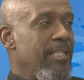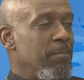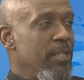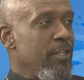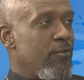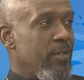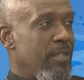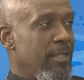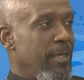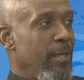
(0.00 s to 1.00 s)
deeply
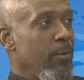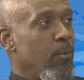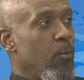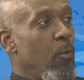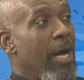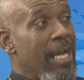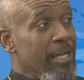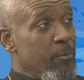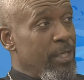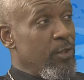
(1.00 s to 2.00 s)
interested in
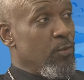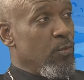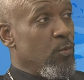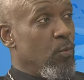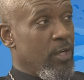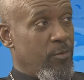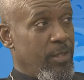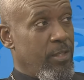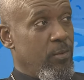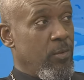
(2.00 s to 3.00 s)
why we do what
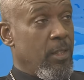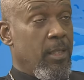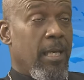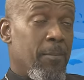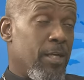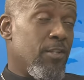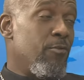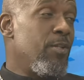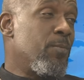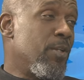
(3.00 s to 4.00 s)
we do. I'm
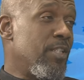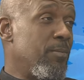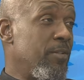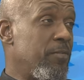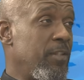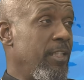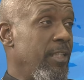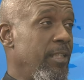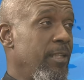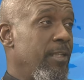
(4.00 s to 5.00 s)
actually responsible for
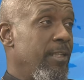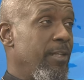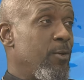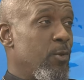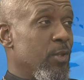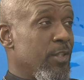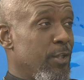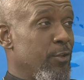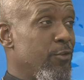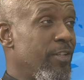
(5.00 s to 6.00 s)
the
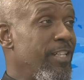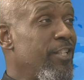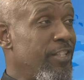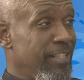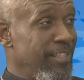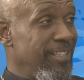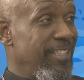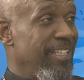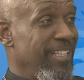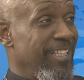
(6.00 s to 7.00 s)
course on tradition
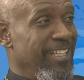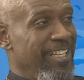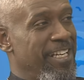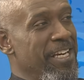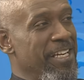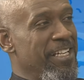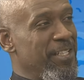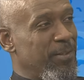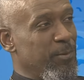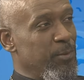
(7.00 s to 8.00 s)

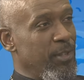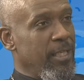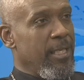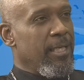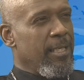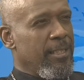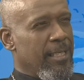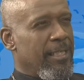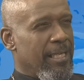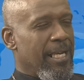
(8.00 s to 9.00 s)
in the school.
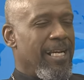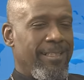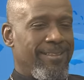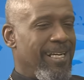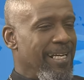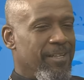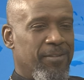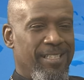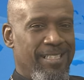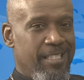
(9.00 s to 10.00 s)
I
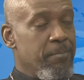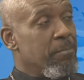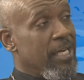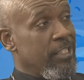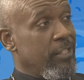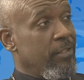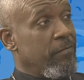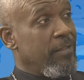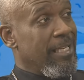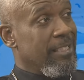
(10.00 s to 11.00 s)
have a deep
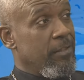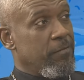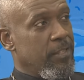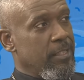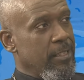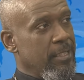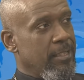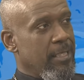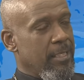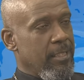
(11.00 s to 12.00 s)
passion for that and for
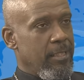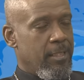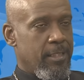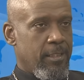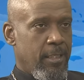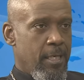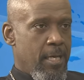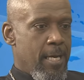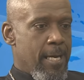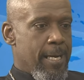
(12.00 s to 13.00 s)
understanding
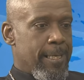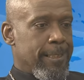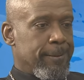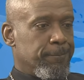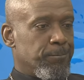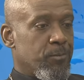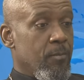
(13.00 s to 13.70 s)
that.